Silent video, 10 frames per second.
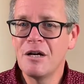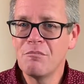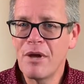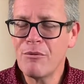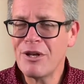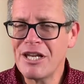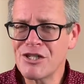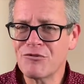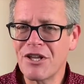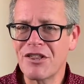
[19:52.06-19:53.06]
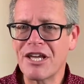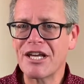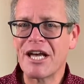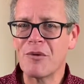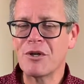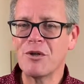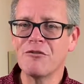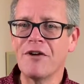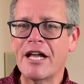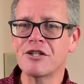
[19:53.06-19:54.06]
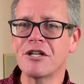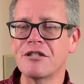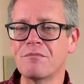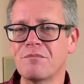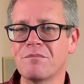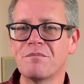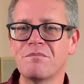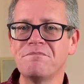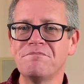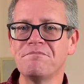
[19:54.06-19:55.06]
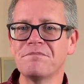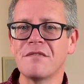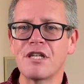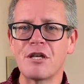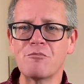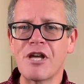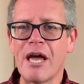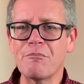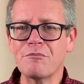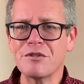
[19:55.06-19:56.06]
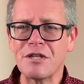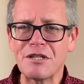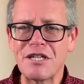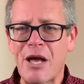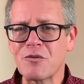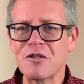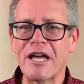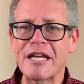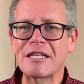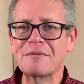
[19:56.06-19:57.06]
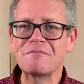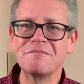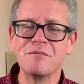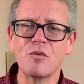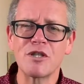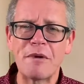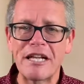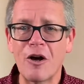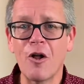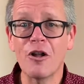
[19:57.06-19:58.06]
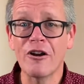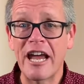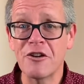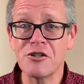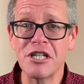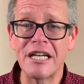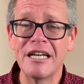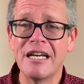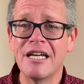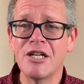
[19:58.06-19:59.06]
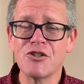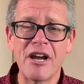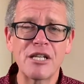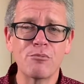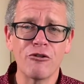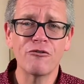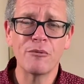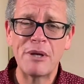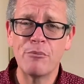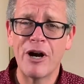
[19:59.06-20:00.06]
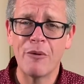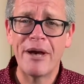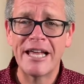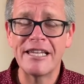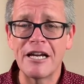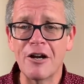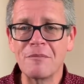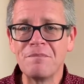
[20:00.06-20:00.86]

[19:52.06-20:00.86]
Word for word: Maybe we need to rethink how we do evangelism. Sometimes it sounds like we're spending all our energy trying to prove to people how bad they are.